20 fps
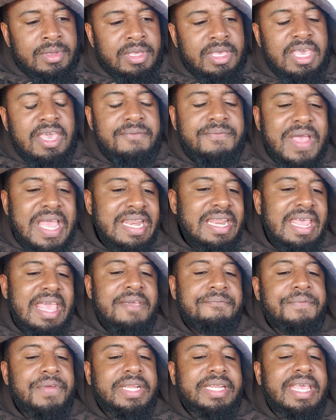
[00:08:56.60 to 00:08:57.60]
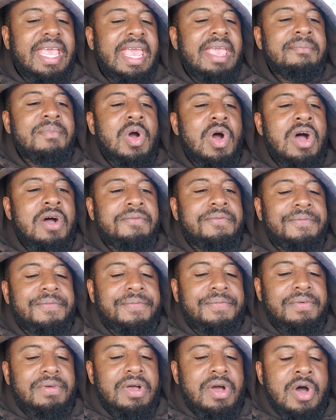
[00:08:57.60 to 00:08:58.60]
Even if it came
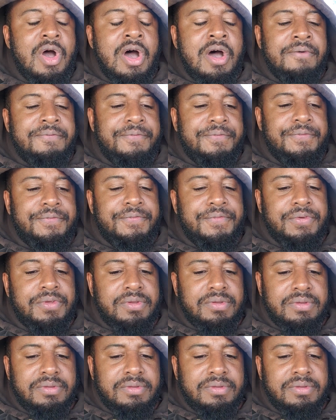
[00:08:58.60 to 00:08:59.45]
off of